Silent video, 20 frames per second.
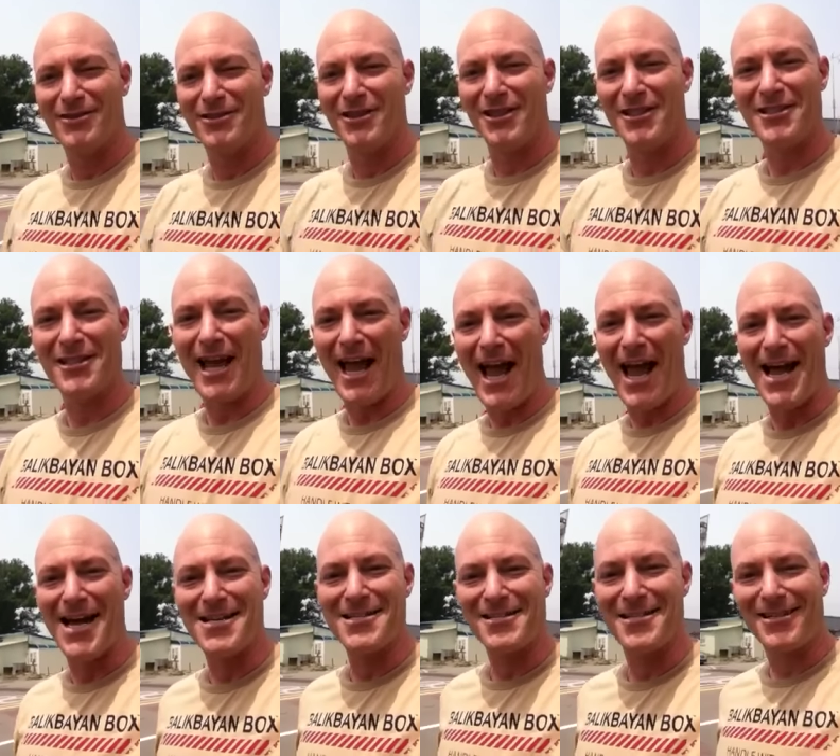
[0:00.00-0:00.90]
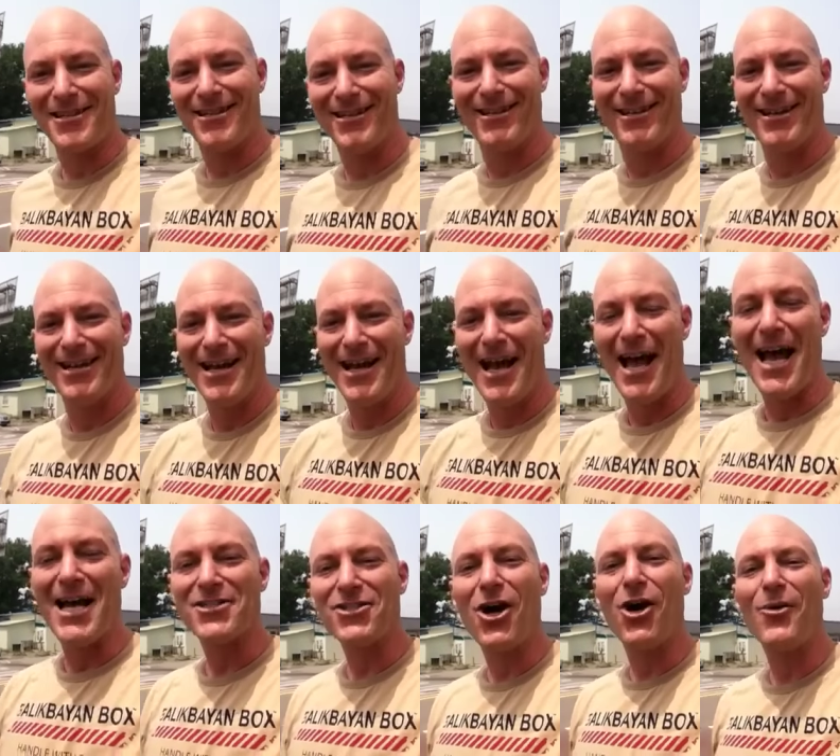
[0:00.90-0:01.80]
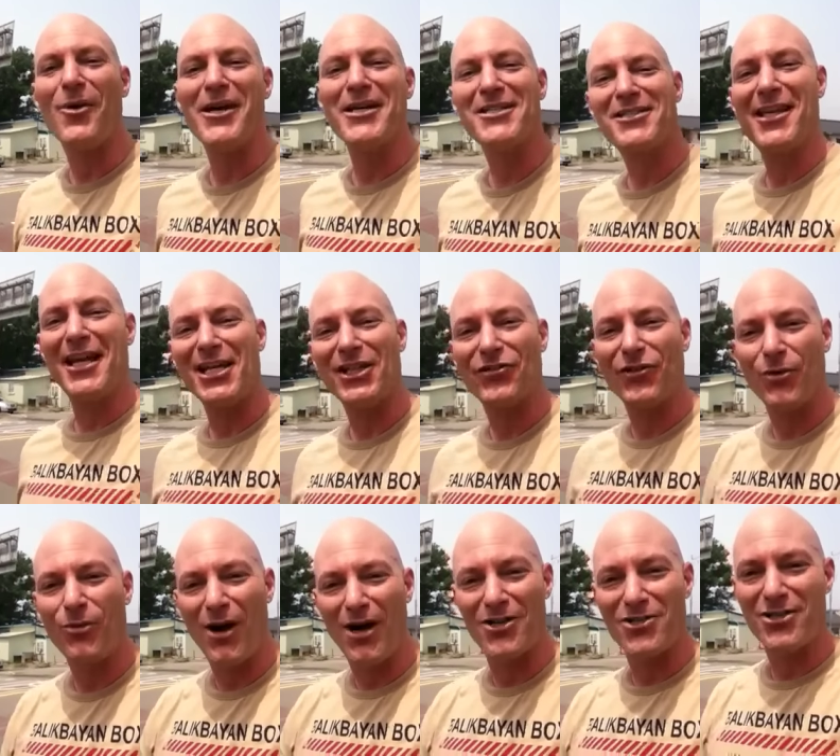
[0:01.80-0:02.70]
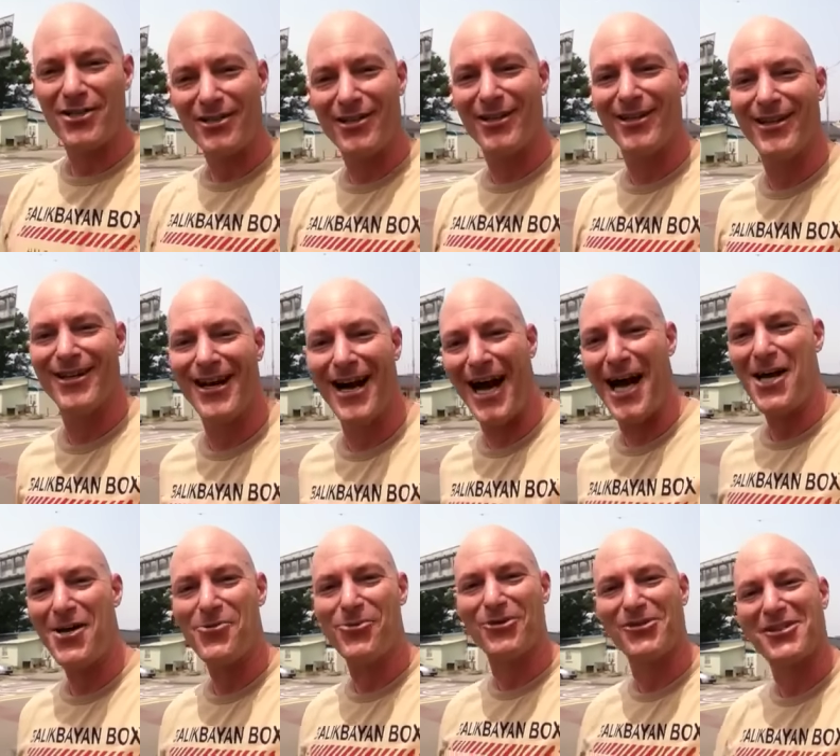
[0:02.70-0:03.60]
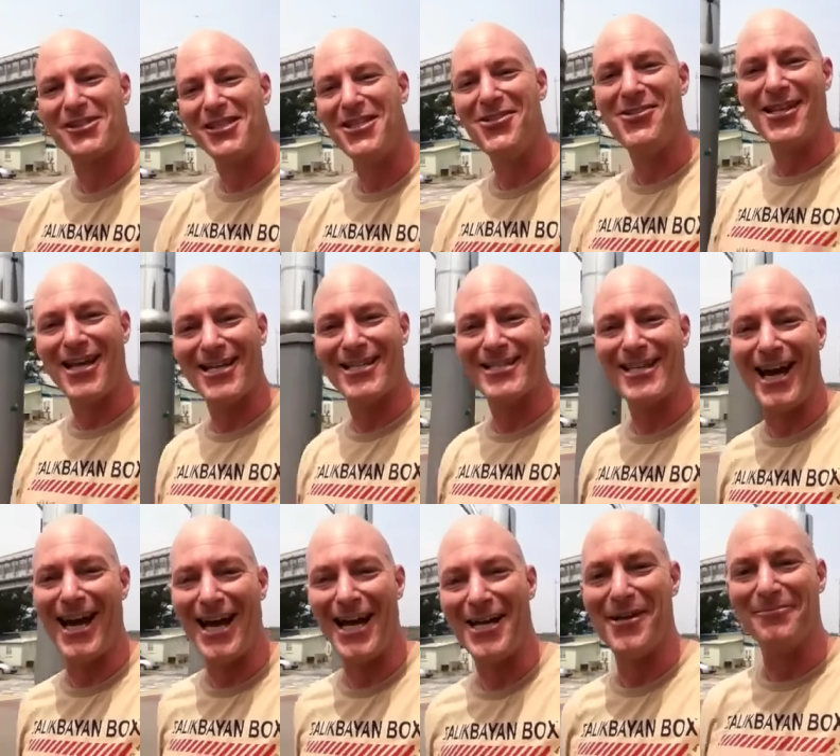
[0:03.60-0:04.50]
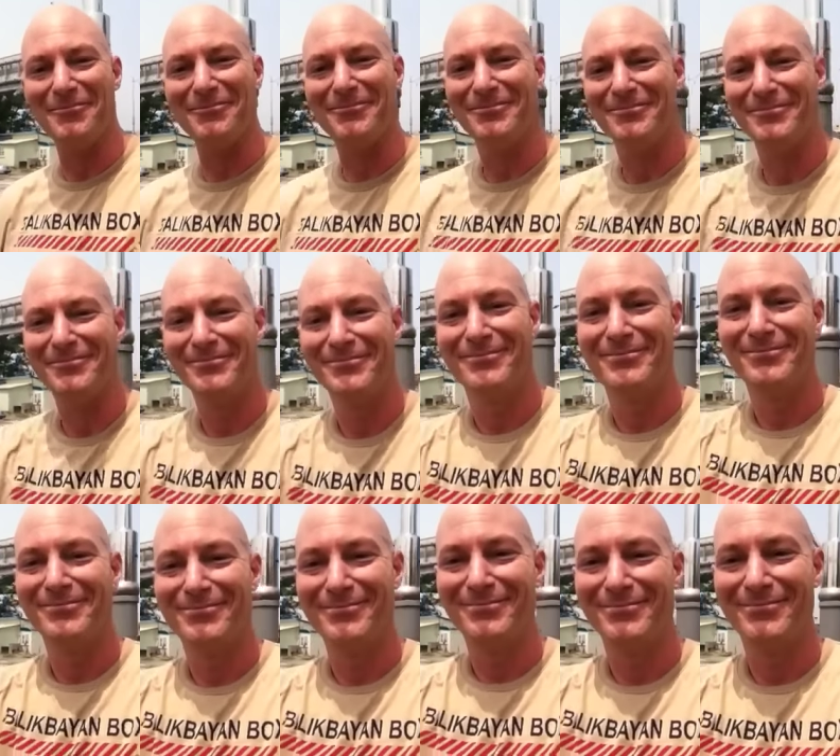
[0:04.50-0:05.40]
just ask. As always, thanks for watching. I will see you next time.